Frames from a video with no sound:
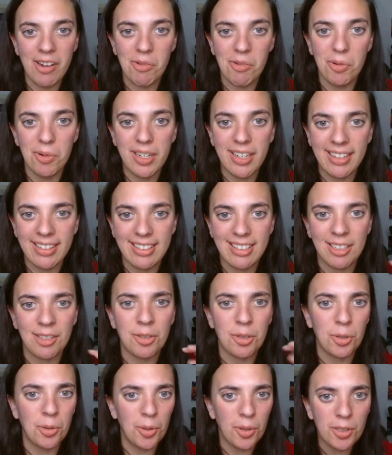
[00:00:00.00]
audience to
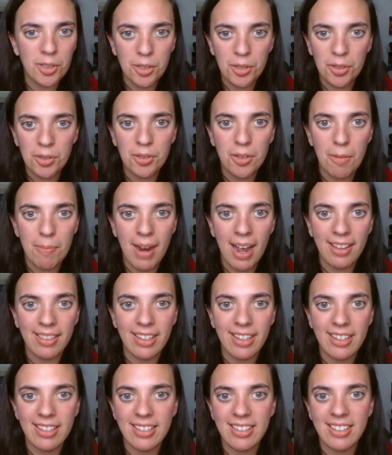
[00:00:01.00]
talk to about
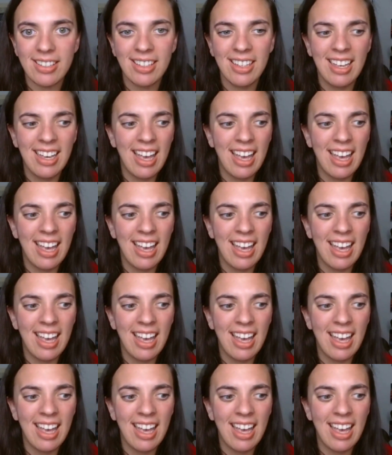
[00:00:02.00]
this,